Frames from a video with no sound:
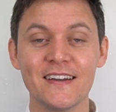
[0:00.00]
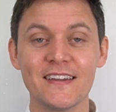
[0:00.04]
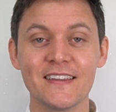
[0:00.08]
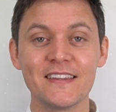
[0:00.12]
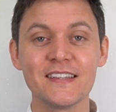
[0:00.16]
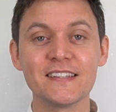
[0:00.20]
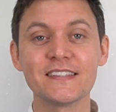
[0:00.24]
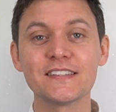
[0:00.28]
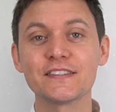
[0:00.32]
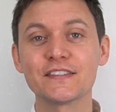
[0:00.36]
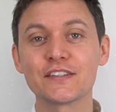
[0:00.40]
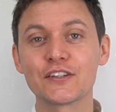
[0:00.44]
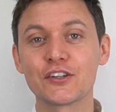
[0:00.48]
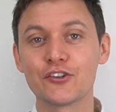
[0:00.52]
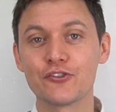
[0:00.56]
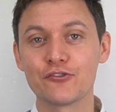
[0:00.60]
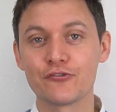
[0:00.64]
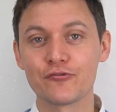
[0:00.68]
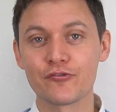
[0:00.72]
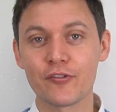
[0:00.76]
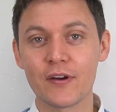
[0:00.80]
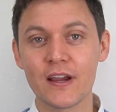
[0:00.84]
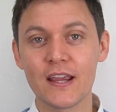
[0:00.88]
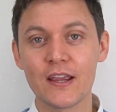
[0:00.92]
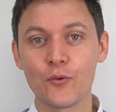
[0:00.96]
This is a
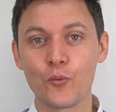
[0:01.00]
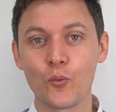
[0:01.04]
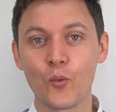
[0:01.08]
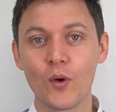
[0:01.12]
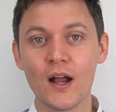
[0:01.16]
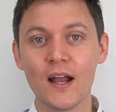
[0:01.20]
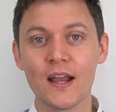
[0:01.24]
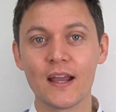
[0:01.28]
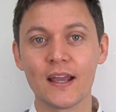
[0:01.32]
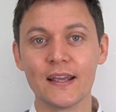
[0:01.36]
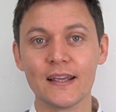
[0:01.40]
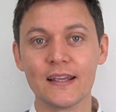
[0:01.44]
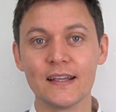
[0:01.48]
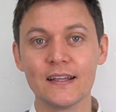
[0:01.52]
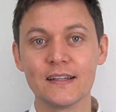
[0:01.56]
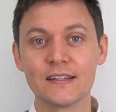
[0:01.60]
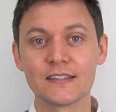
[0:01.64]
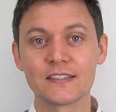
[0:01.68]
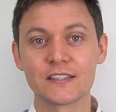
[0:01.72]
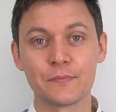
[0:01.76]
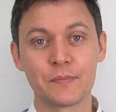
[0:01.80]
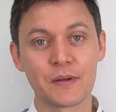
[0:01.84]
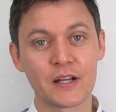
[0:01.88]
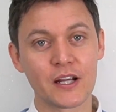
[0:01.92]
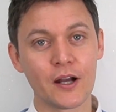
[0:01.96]
great way
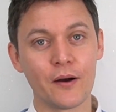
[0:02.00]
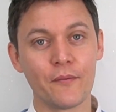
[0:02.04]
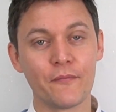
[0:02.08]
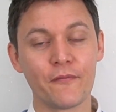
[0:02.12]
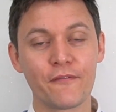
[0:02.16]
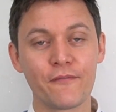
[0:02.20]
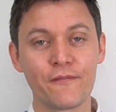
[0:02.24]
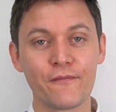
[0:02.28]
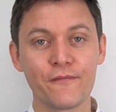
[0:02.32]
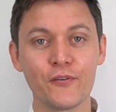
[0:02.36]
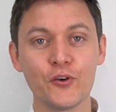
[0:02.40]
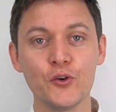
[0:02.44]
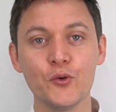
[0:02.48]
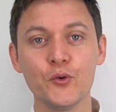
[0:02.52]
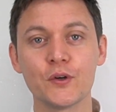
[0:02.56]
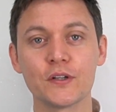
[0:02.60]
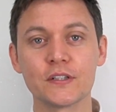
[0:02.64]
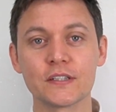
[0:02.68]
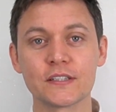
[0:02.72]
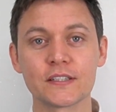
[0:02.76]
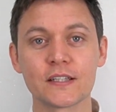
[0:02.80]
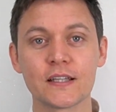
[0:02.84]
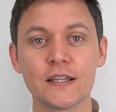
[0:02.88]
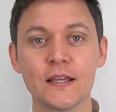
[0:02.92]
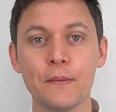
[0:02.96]
to become
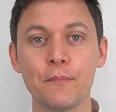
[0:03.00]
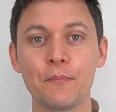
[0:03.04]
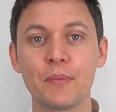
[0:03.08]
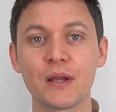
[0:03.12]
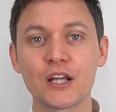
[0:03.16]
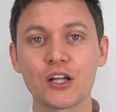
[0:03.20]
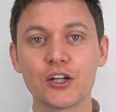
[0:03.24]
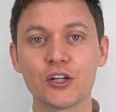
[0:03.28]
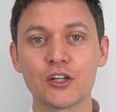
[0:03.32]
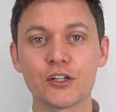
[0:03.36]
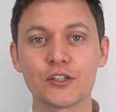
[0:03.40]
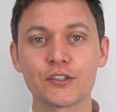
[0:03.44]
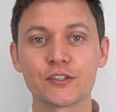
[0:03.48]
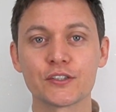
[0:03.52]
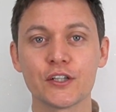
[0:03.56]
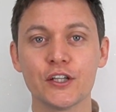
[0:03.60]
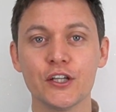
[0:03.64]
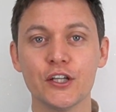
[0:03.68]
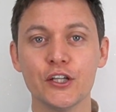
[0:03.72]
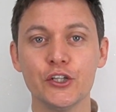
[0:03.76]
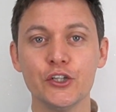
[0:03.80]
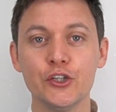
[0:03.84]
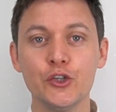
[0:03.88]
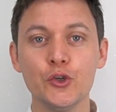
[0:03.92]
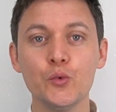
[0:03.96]
fluent
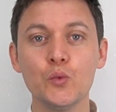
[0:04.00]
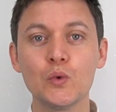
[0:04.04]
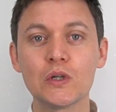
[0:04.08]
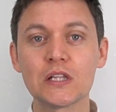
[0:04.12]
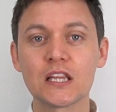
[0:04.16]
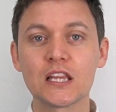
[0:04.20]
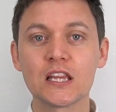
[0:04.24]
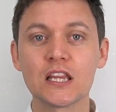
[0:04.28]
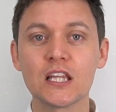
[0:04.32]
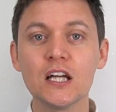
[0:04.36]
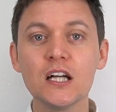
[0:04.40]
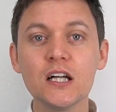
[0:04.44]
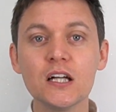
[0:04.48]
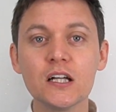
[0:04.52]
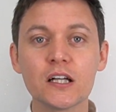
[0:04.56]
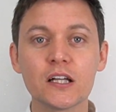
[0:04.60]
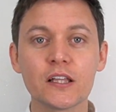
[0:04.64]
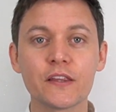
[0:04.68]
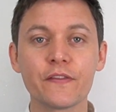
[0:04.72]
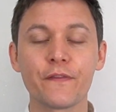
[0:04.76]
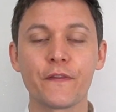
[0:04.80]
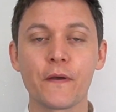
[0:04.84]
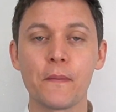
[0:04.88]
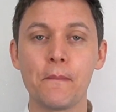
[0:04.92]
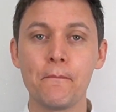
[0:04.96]
because you will
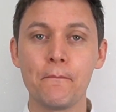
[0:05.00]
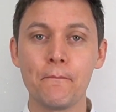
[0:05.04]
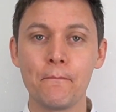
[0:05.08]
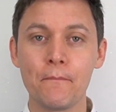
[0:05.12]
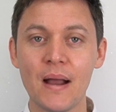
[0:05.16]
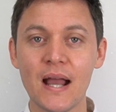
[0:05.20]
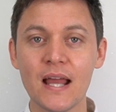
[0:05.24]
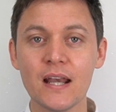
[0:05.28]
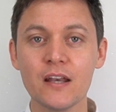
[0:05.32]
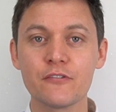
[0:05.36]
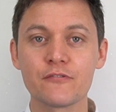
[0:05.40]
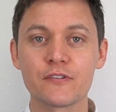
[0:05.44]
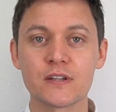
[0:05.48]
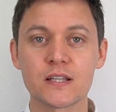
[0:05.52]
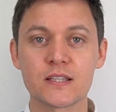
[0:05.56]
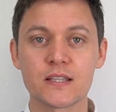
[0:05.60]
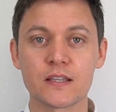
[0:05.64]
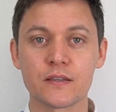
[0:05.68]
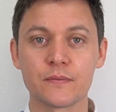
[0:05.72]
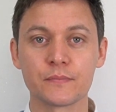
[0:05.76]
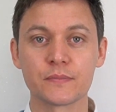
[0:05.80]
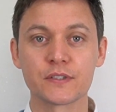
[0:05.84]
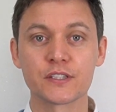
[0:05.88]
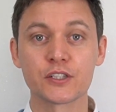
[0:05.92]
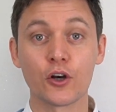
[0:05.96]
learn the
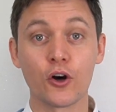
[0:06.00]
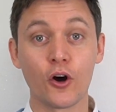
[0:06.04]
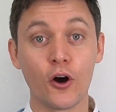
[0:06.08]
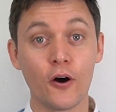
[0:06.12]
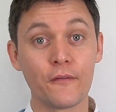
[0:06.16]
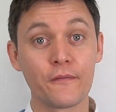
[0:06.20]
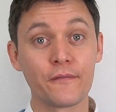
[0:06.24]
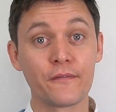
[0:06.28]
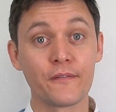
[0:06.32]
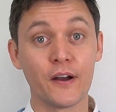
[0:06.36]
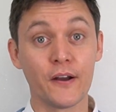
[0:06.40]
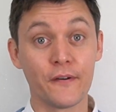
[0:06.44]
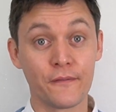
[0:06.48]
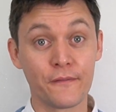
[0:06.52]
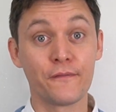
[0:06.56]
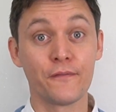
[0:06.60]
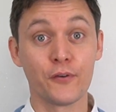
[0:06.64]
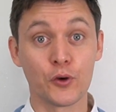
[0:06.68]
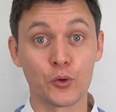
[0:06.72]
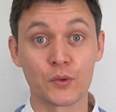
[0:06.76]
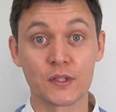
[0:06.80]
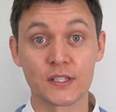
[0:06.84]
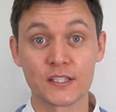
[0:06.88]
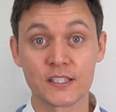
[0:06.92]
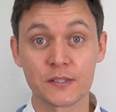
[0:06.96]
mannerisms of a
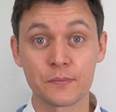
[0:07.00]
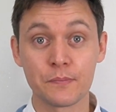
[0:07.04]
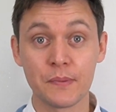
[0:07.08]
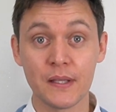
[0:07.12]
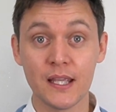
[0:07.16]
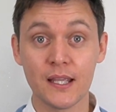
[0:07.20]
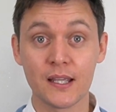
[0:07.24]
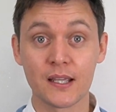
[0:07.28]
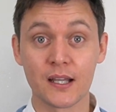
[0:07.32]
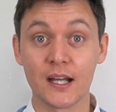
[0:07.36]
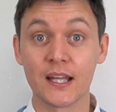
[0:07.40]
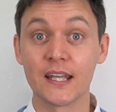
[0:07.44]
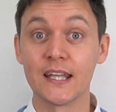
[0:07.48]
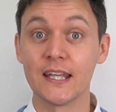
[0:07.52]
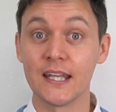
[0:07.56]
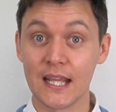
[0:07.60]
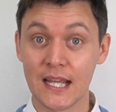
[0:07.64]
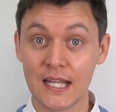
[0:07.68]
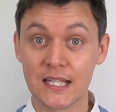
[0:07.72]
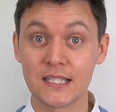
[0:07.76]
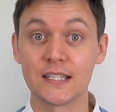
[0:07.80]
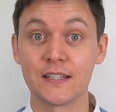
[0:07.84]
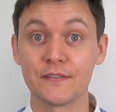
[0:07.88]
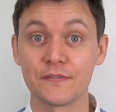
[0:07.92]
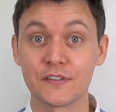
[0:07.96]
fluent speaker, a
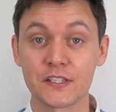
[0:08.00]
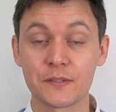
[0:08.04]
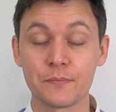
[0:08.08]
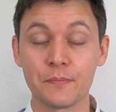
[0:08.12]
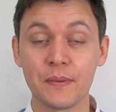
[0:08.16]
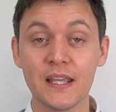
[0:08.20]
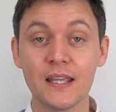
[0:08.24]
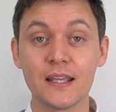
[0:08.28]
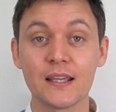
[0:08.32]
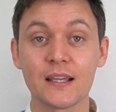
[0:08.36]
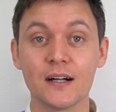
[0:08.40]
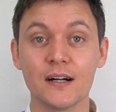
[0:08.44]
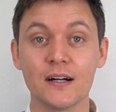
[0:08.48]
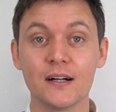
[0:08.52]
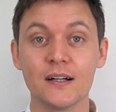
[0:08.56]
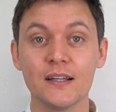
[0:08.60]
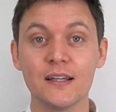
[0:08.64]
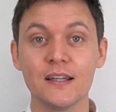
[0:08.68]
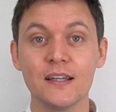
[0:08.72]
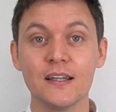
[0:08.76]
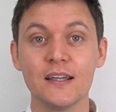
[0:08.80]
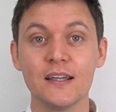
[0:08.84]
native speaker.